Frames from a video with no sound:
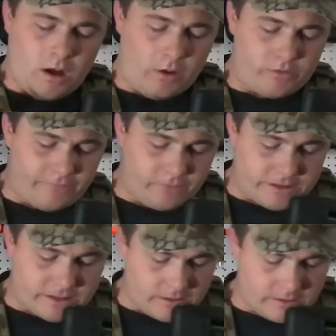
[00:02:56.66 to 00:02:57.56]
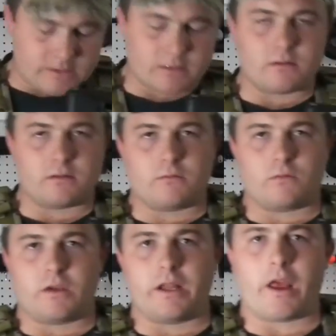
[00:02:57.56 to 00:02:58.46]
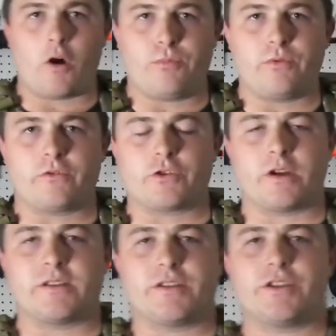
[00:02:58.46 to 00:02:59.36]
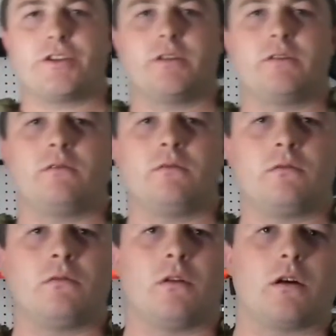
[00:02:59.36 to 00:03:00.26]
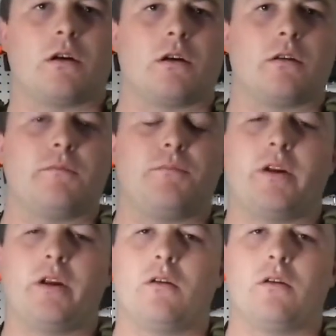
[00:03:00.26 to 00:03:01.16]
I would definitely say this can help with transition, uh, depending